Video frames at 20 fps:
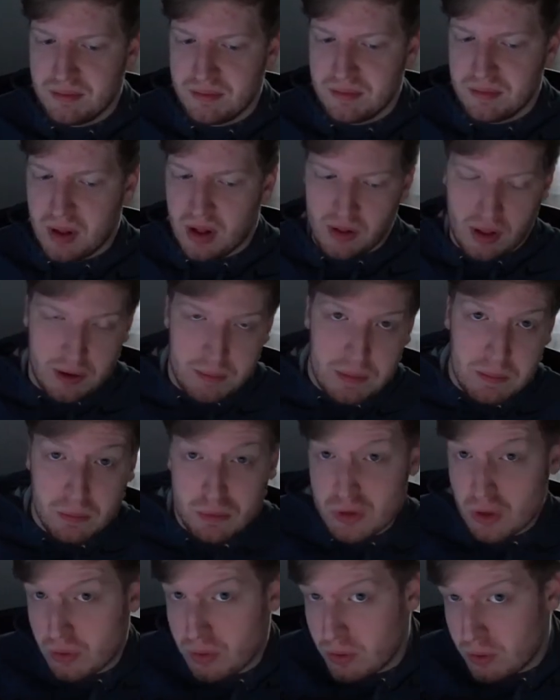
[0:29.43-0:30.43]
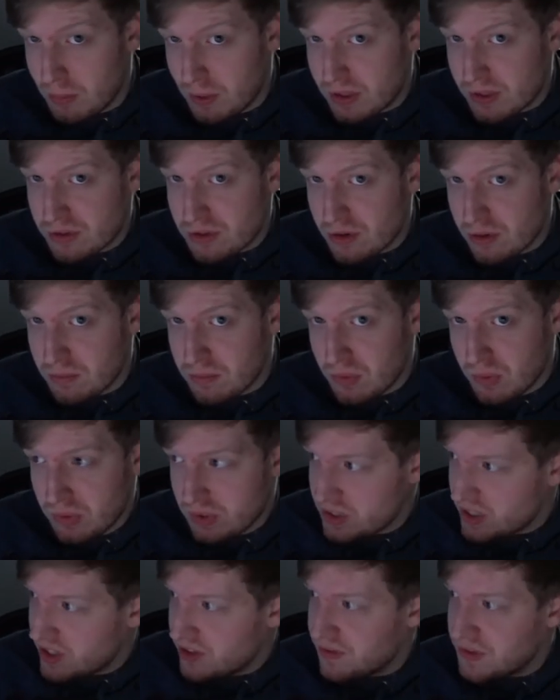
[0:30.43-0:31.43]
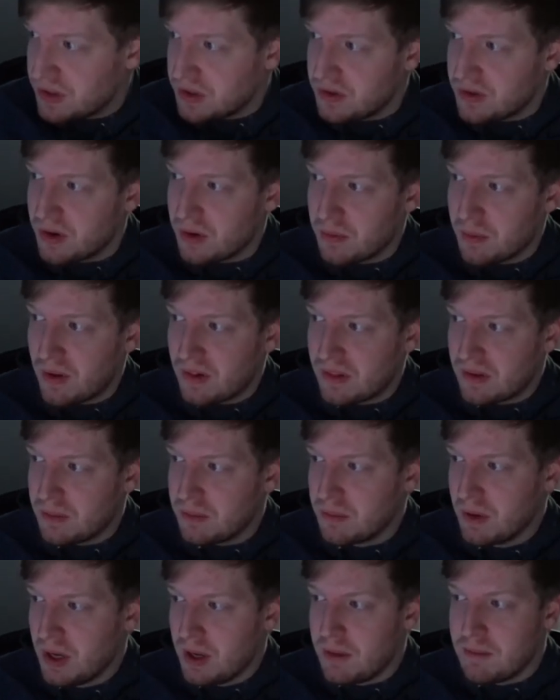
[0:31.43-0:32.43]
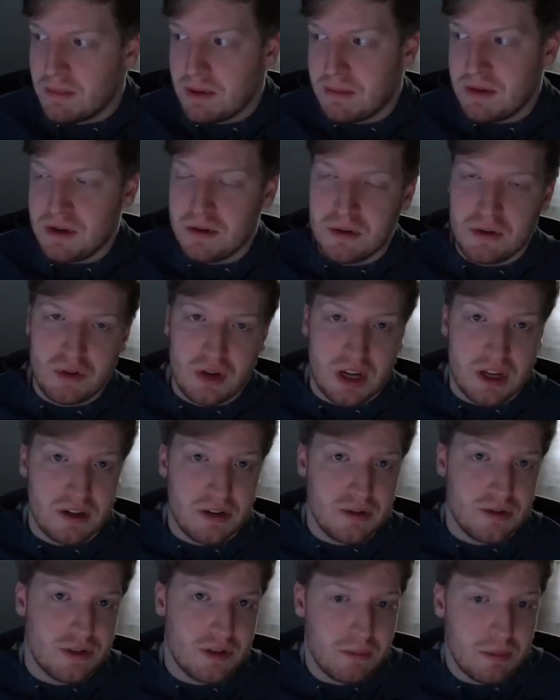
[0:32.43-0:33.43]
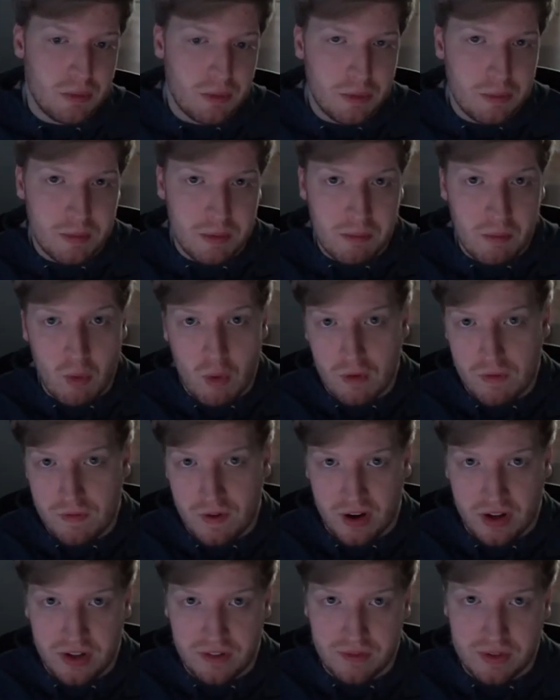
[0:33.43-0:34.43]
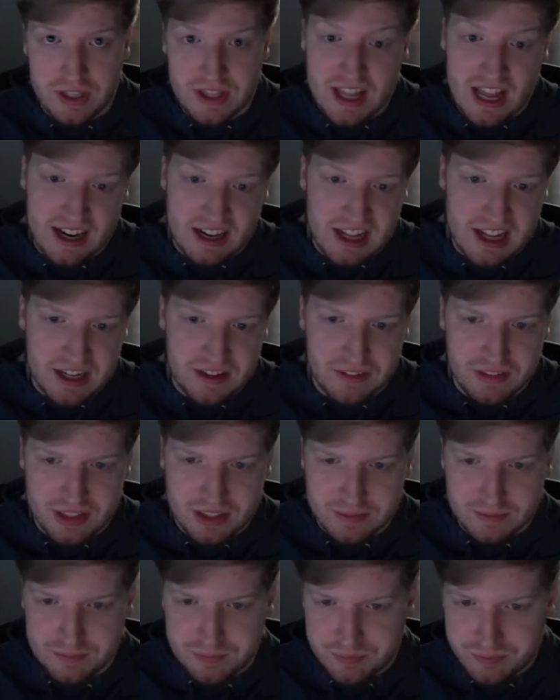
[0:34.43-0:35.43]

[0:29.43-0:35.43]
a lot of people don't know about the Stoneborns, and if you do know about them, maybe you can use them a little bit more effectively, that kind of thing.